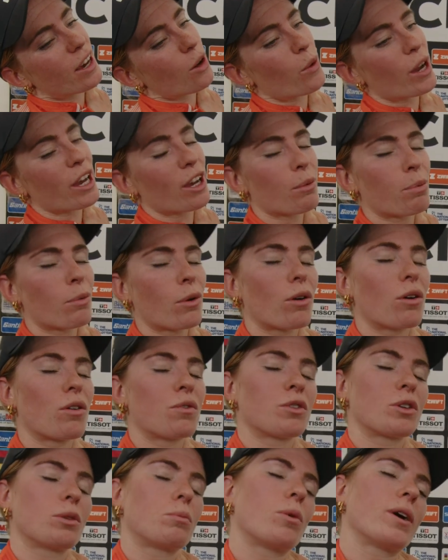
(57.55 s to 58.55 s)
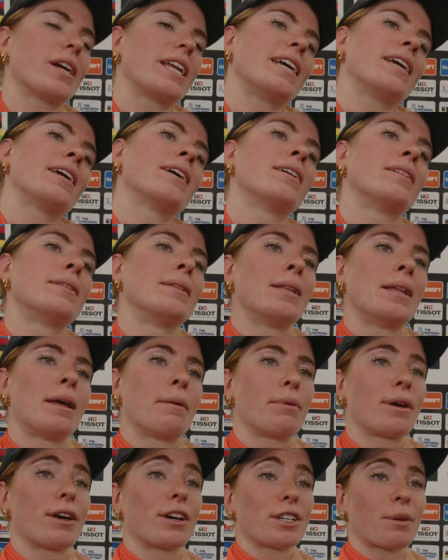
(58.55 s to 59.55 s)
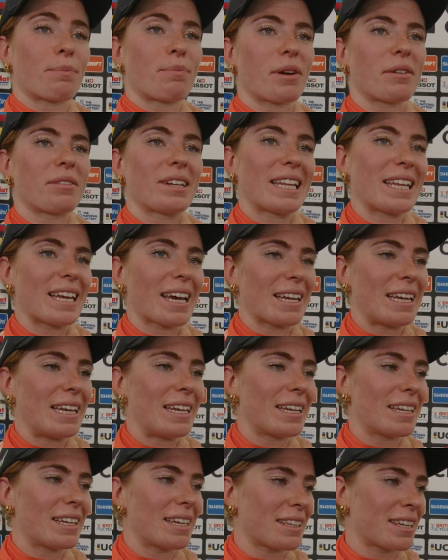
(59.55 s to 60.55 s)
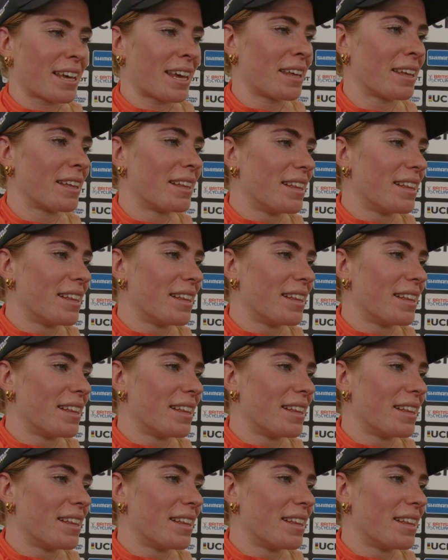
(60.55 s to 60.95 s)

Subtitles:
wake-up call for the body, because apparently I needed it.